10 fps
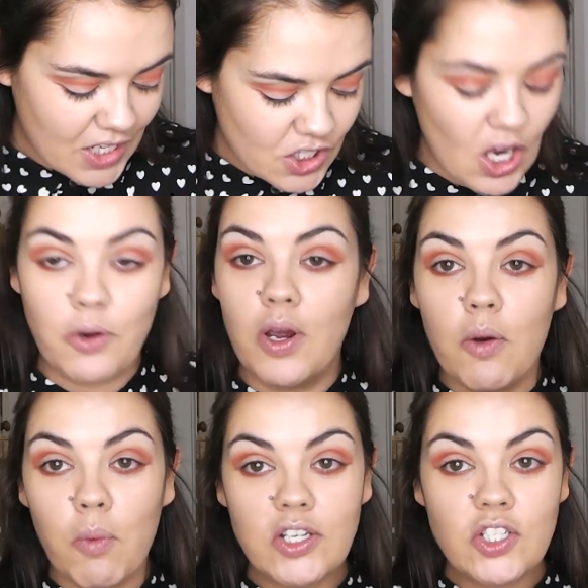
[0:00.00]
So
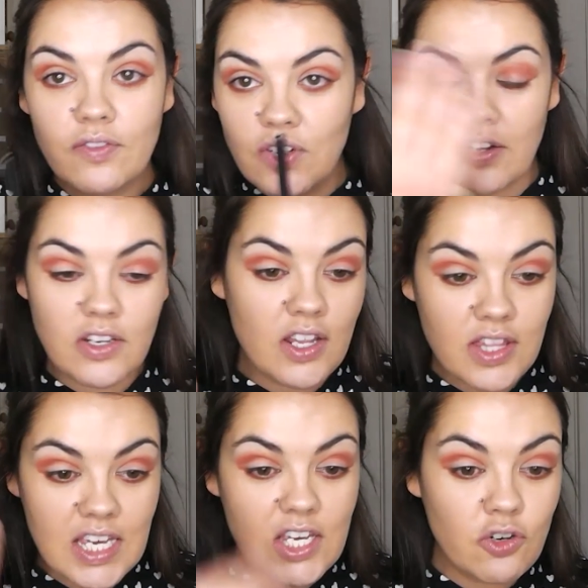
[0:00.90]
once you've done
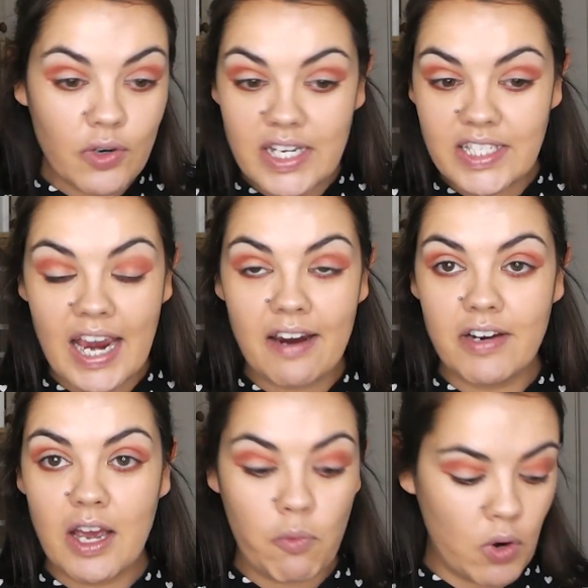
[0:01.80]
the crease
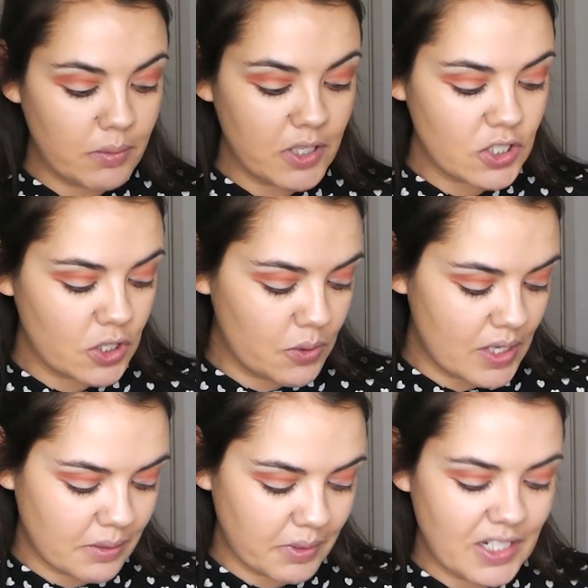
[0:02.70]
area, what I'm going to do
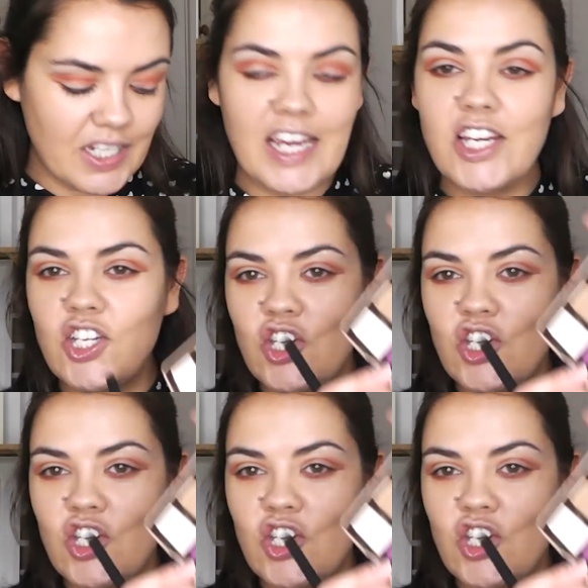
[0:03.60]
is I'm going to take